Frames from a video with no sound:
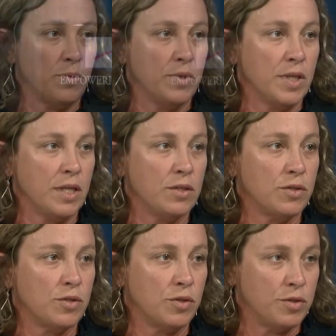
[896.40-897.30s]
really
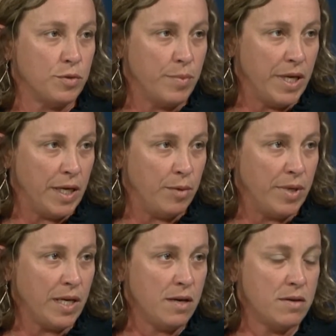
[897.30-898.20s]
concerns me
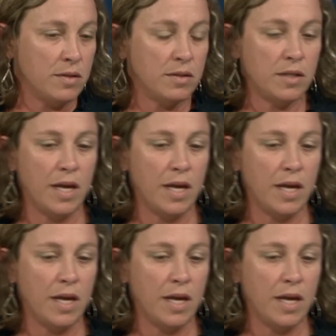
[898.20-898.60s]
because